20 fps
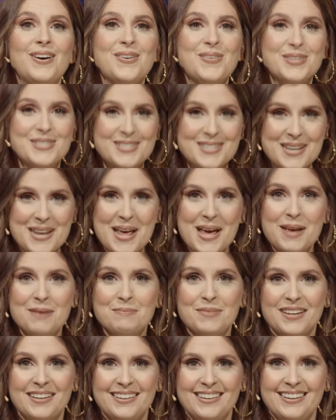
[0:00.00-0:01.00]
was
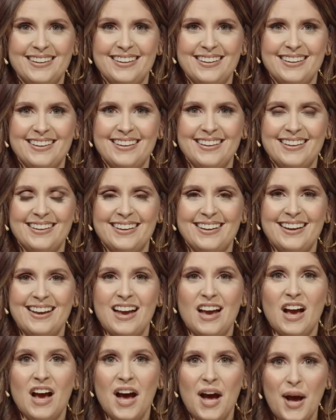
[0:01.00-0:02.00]
Naaman,
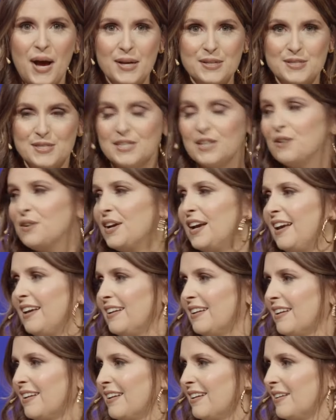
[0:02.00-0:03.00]
a
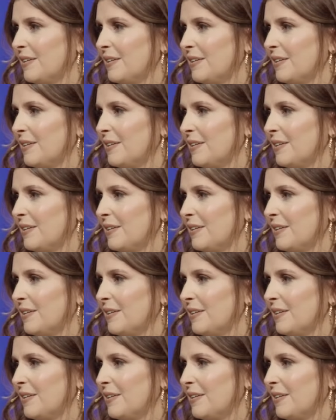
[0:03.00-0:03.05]
Syrian.